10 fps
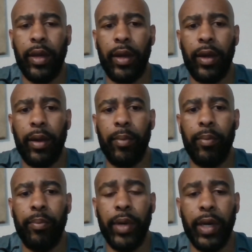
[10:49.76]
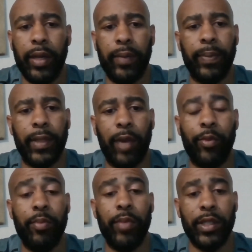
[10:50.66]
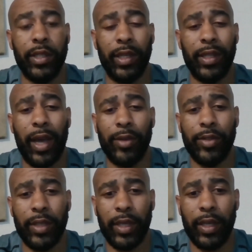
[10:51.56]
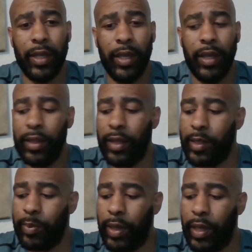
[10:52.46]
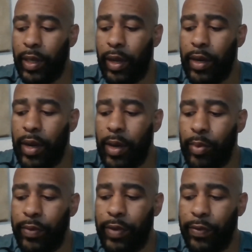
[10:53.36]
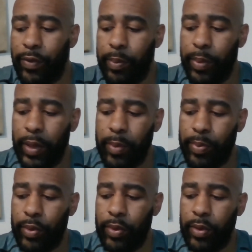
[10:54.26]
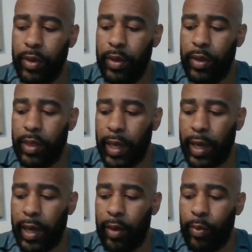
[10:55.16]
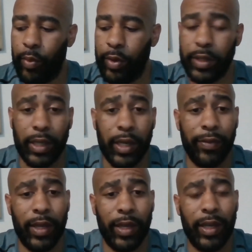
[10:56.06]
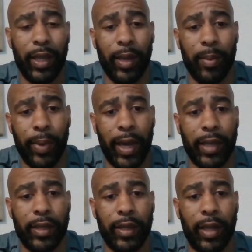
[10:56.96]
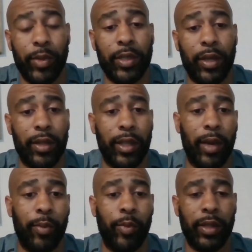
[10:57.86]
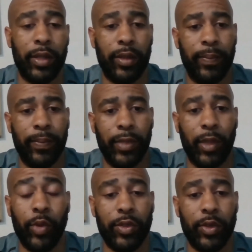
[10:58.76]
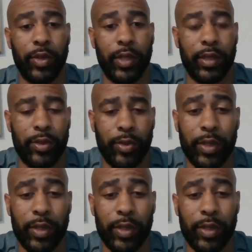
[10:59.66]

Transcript: But like we mentioned at the outset, there's been a number of different people that were significantly impacted, and we saw that with the rental assistance to the